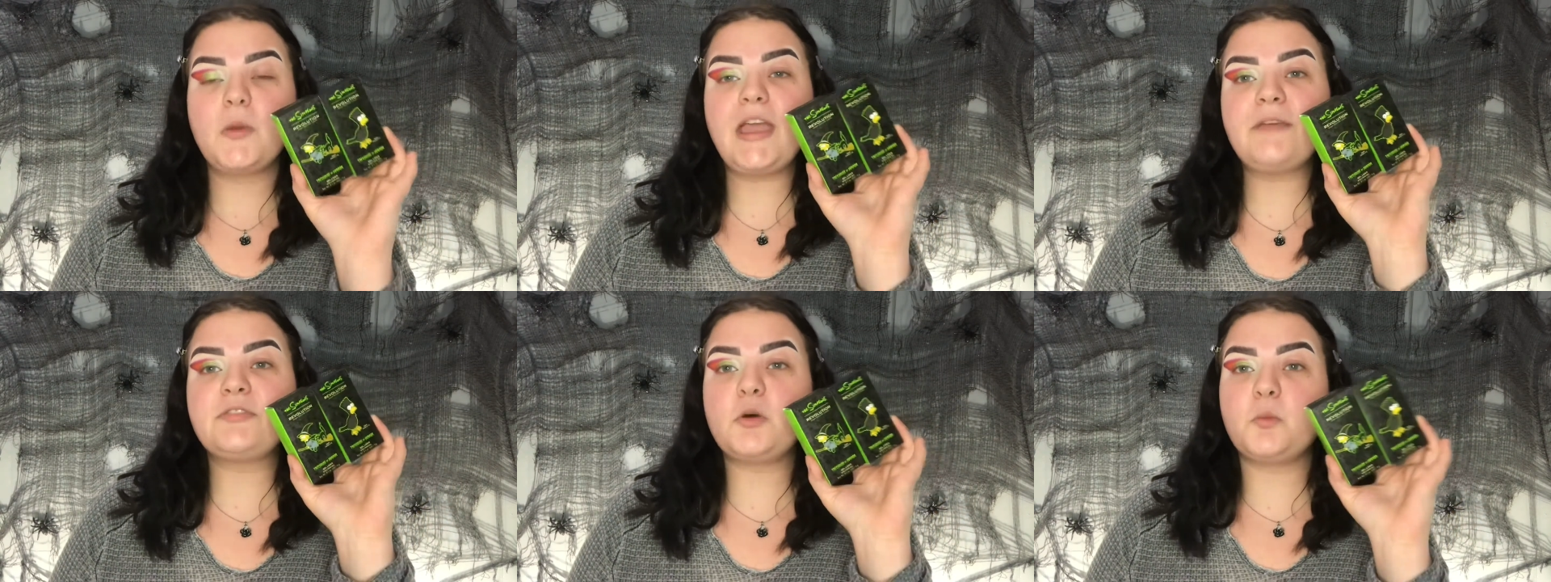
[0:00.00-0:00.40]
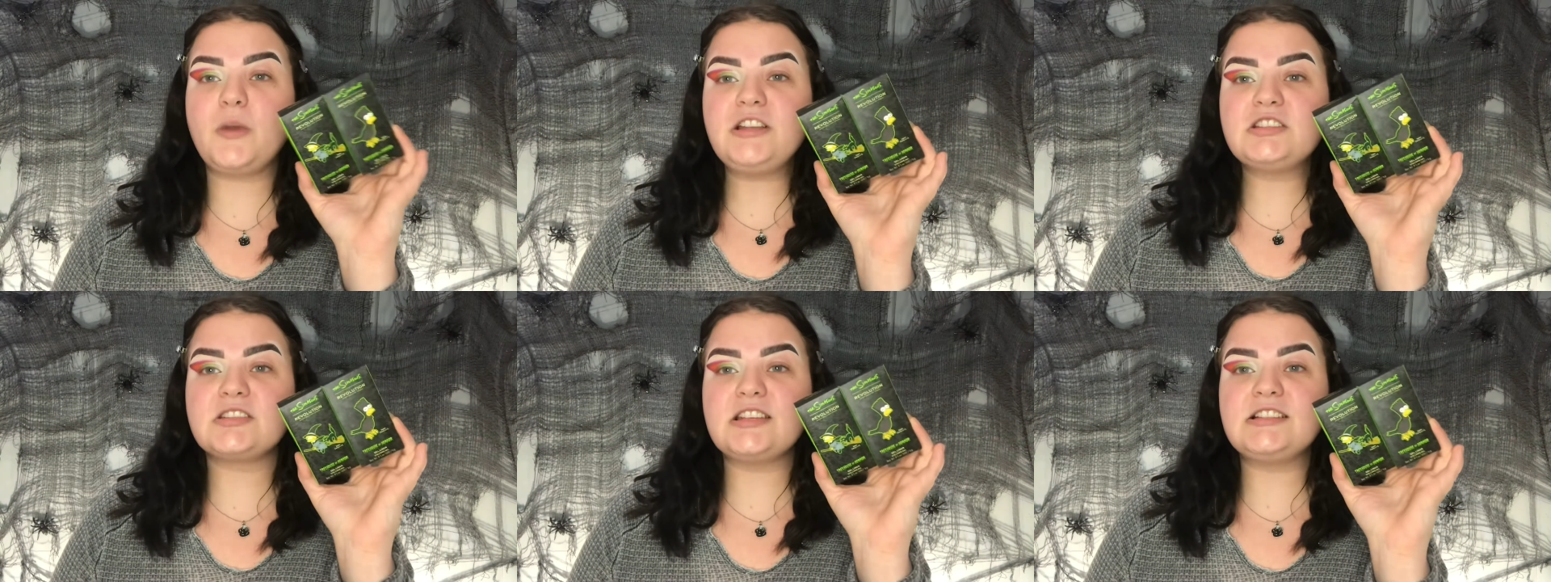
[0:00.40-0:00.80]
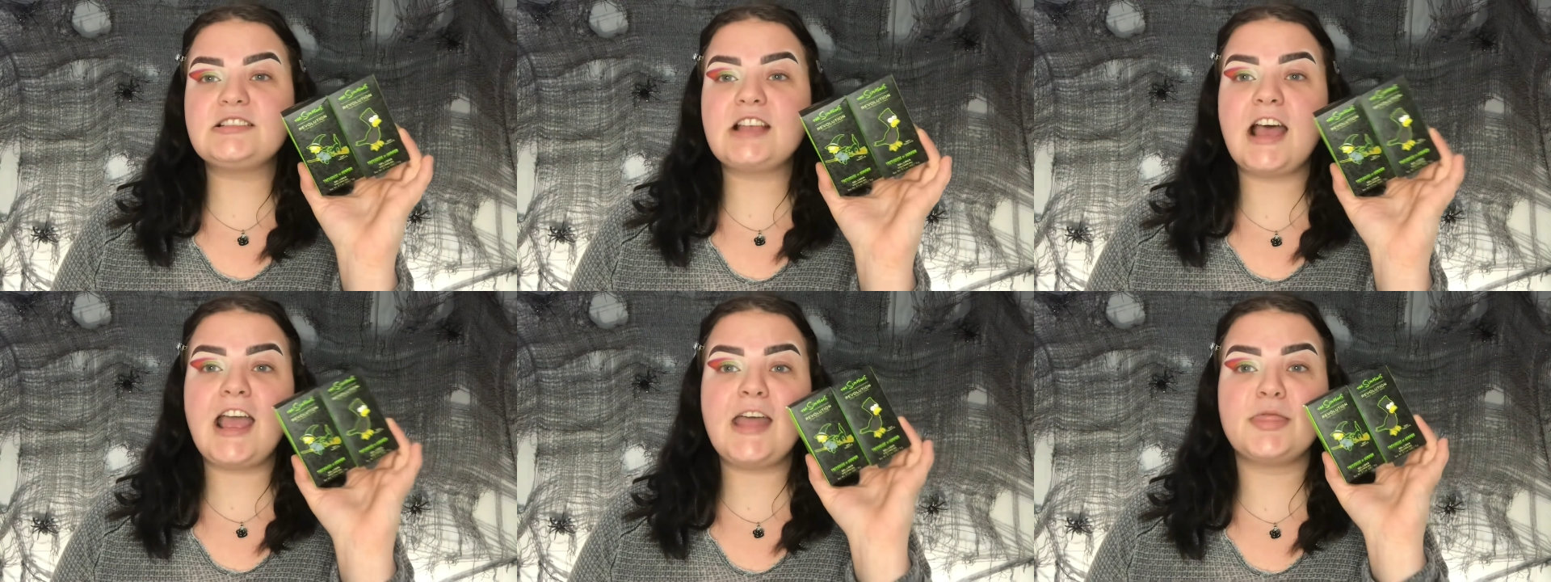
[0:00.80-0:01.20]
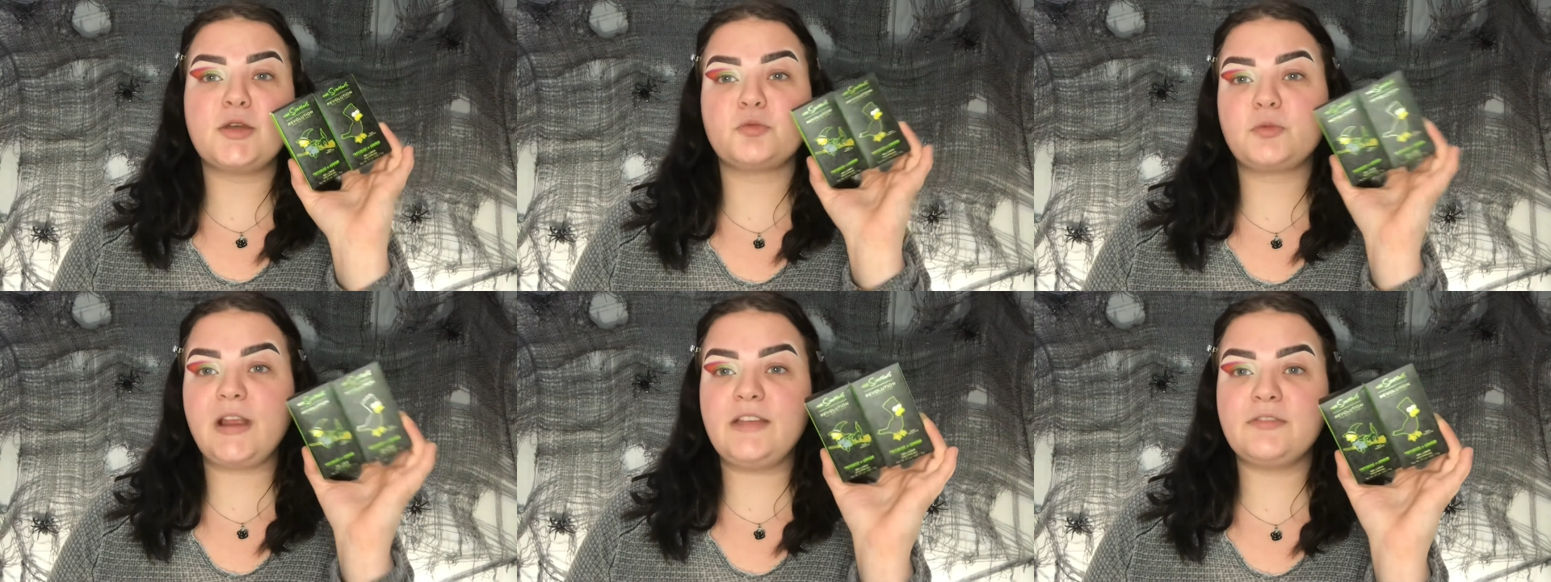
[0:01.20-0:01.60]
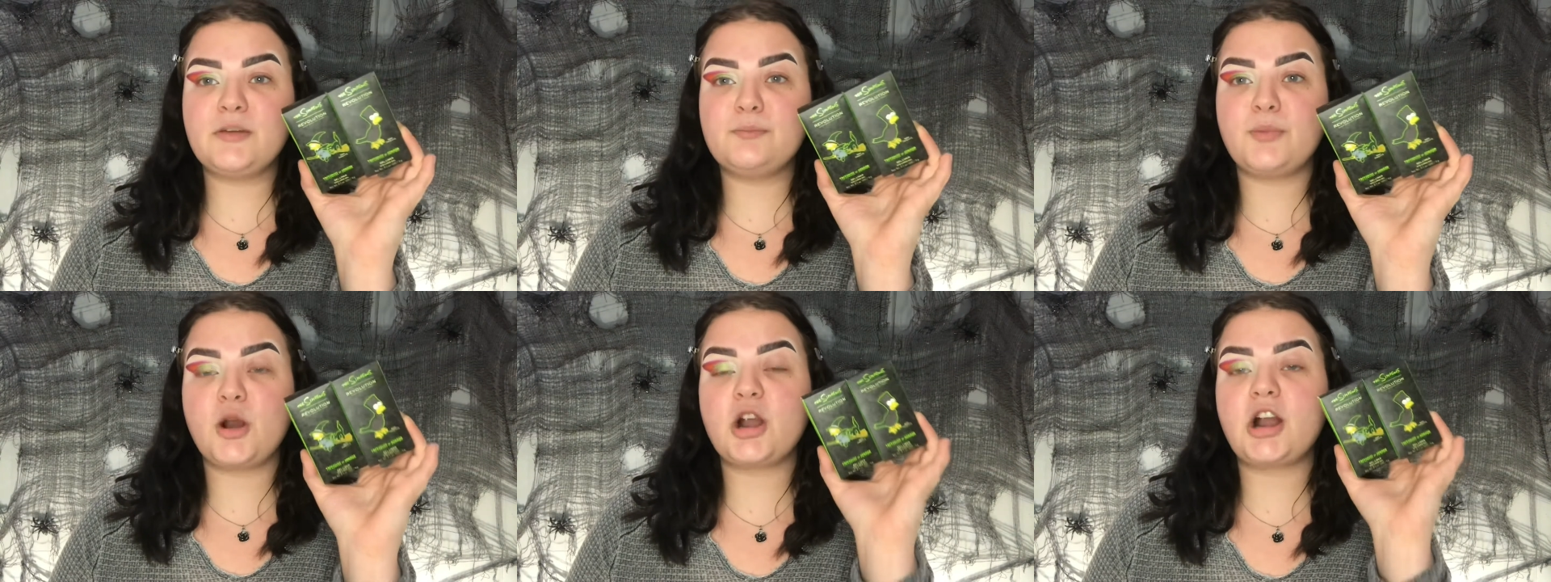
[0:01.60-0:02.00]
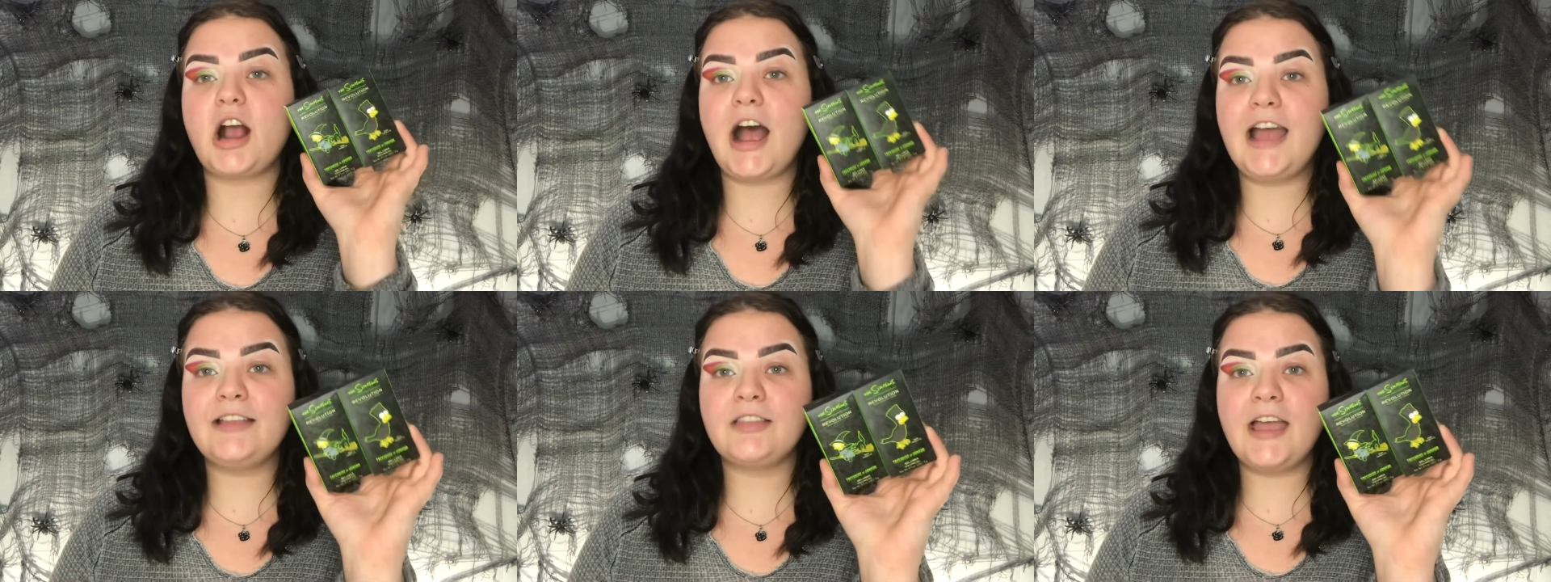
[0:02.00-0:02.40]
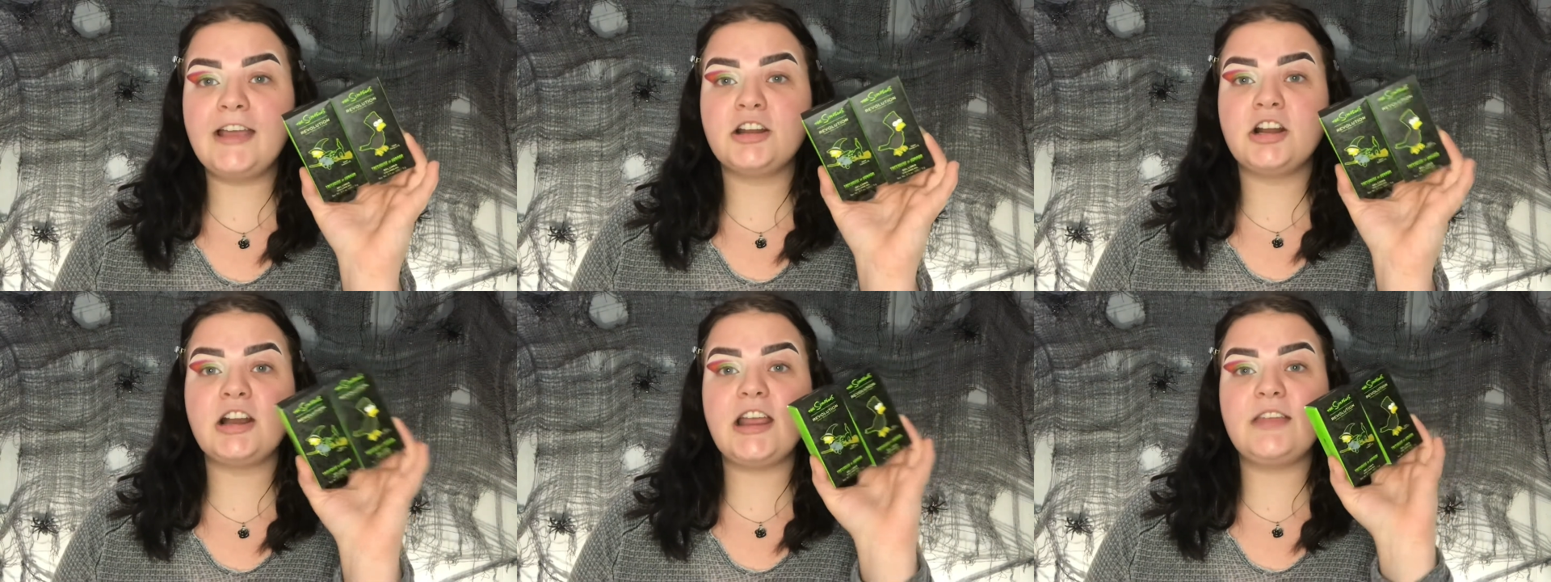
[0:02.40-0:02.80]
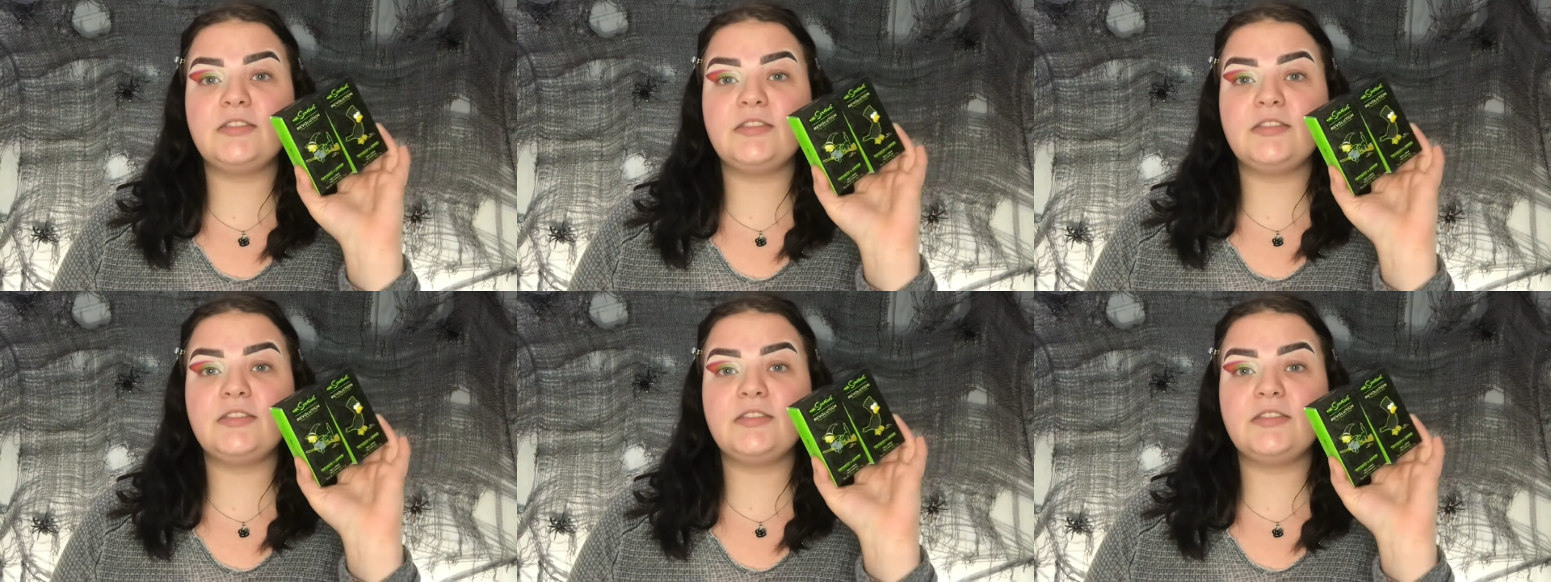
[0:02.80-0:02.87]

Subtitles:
We have the Witch Lisa and the Raven Bart eyeliner,